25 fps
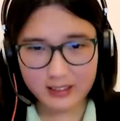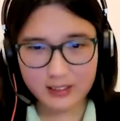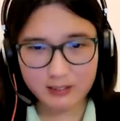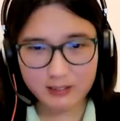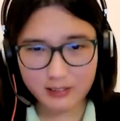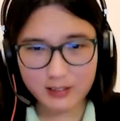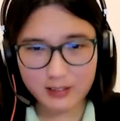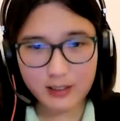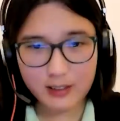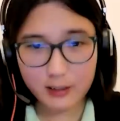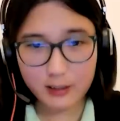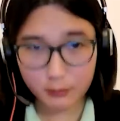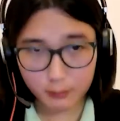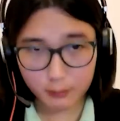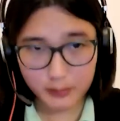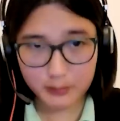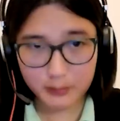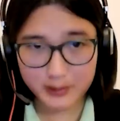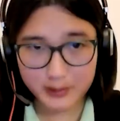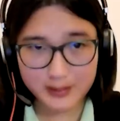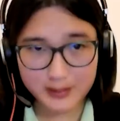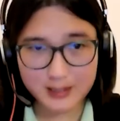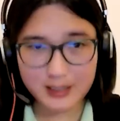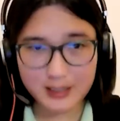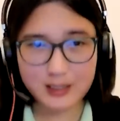There were a lot of
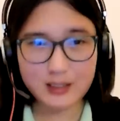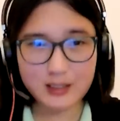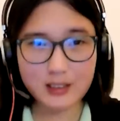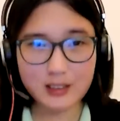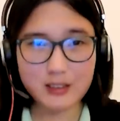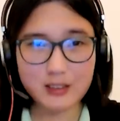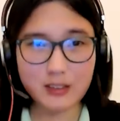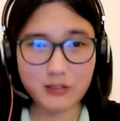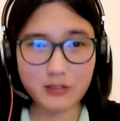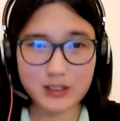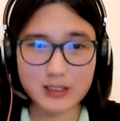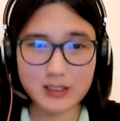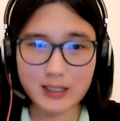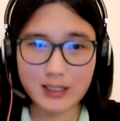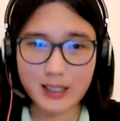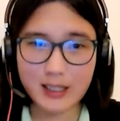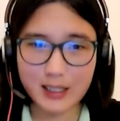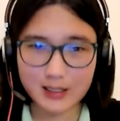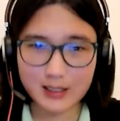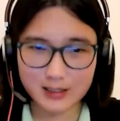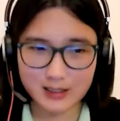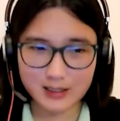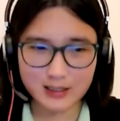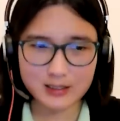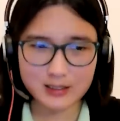people on the, the
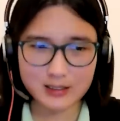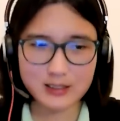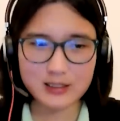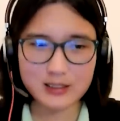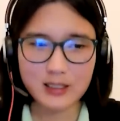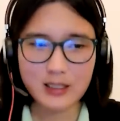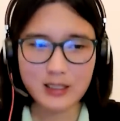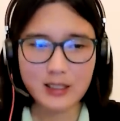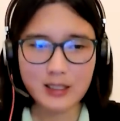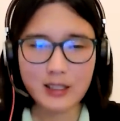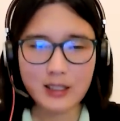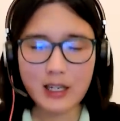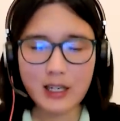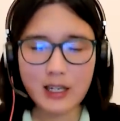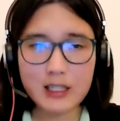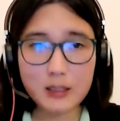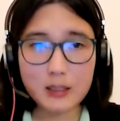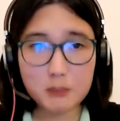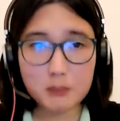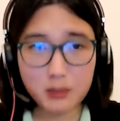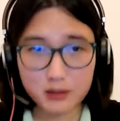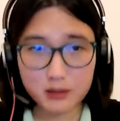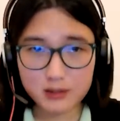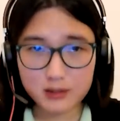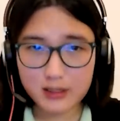investigations, and in
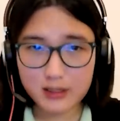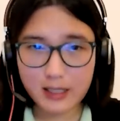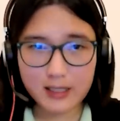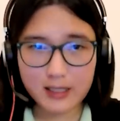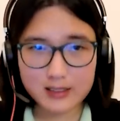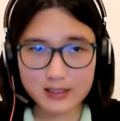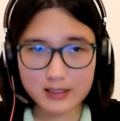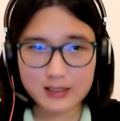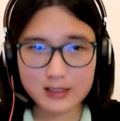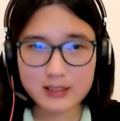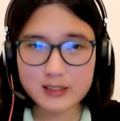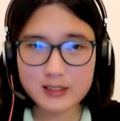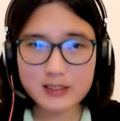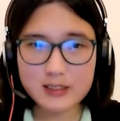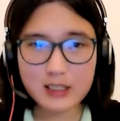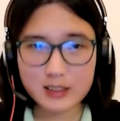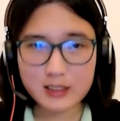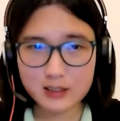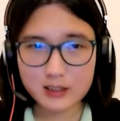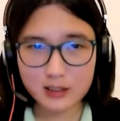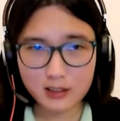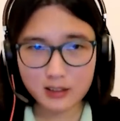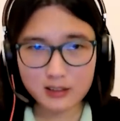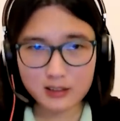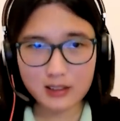both cases, these
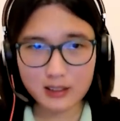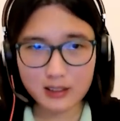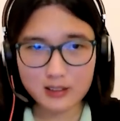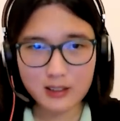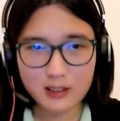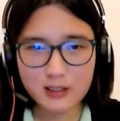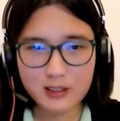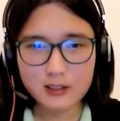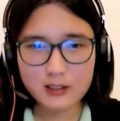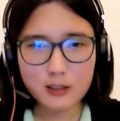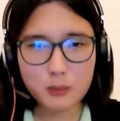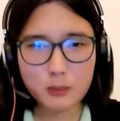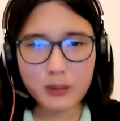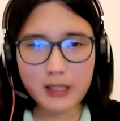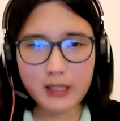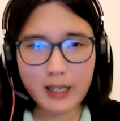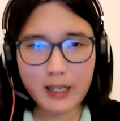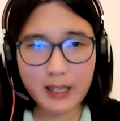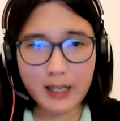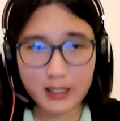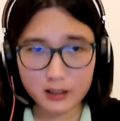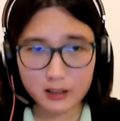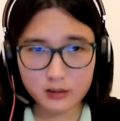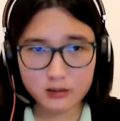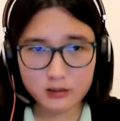turned out to be
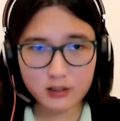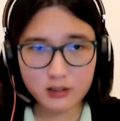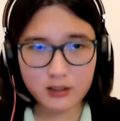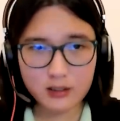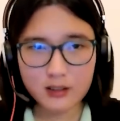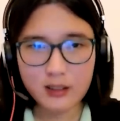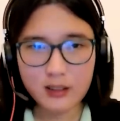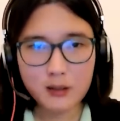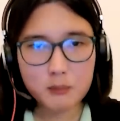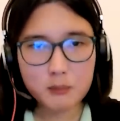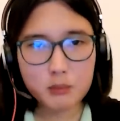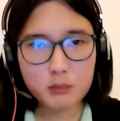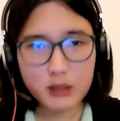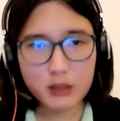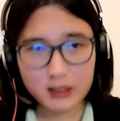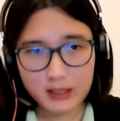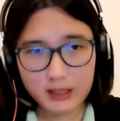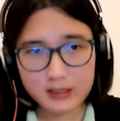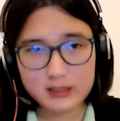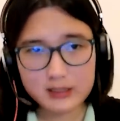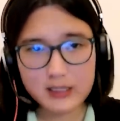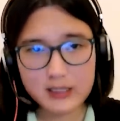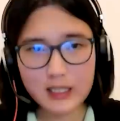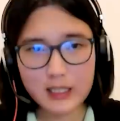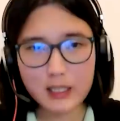actual
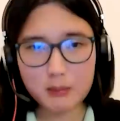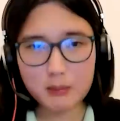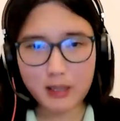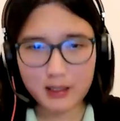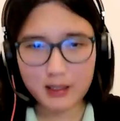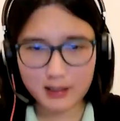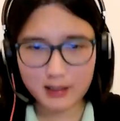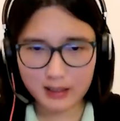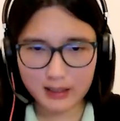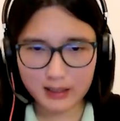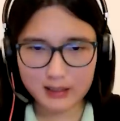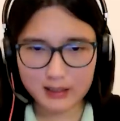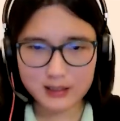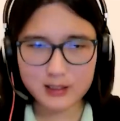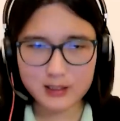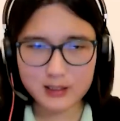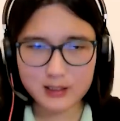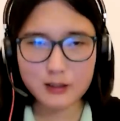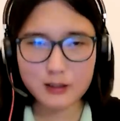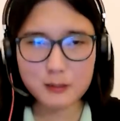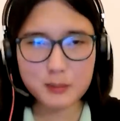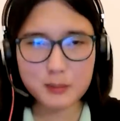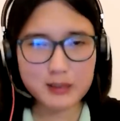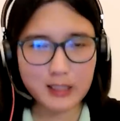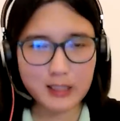Britons and Americans
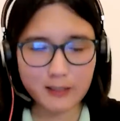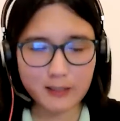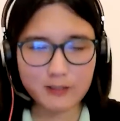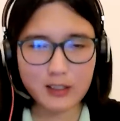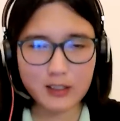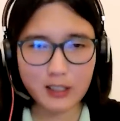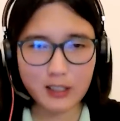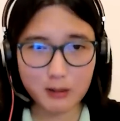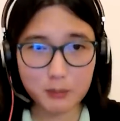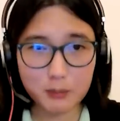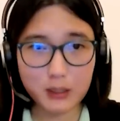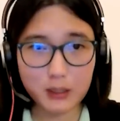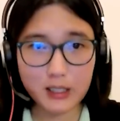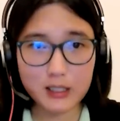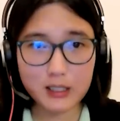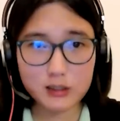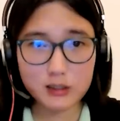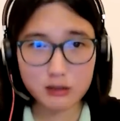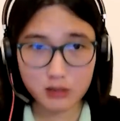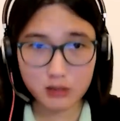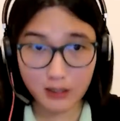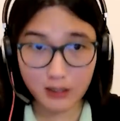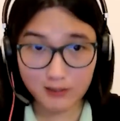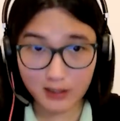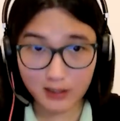who believed that it would be
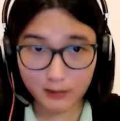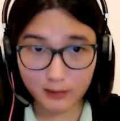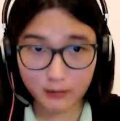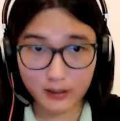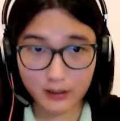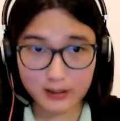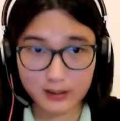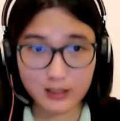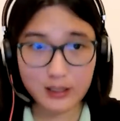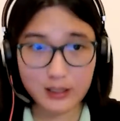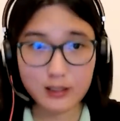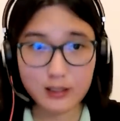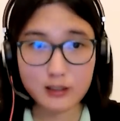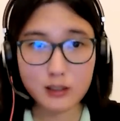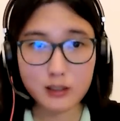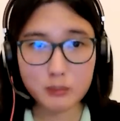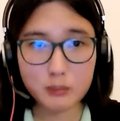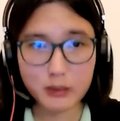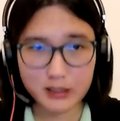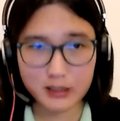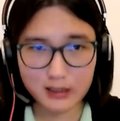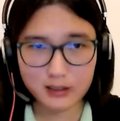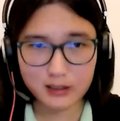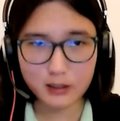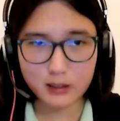extremely funny to
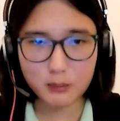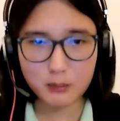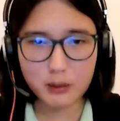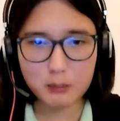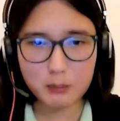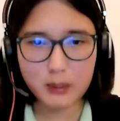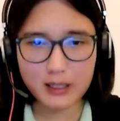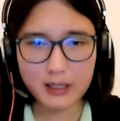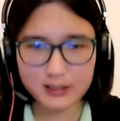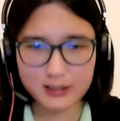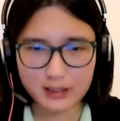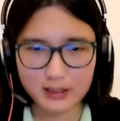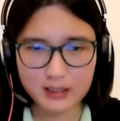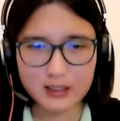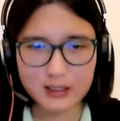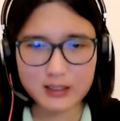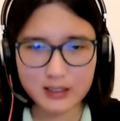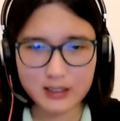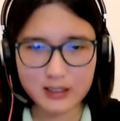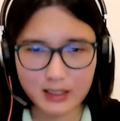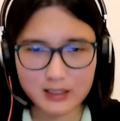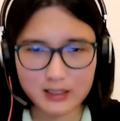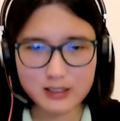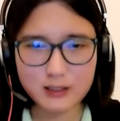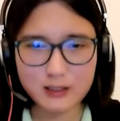pretend to be badly
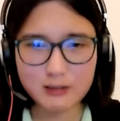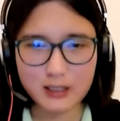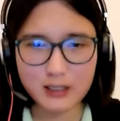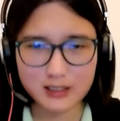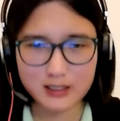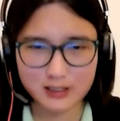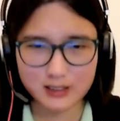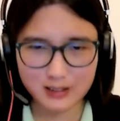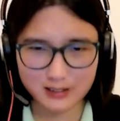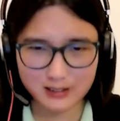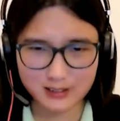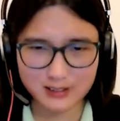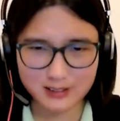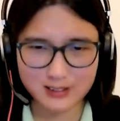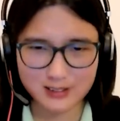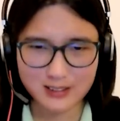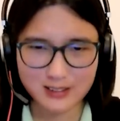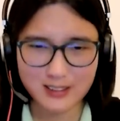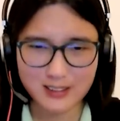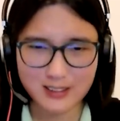disguised Russians.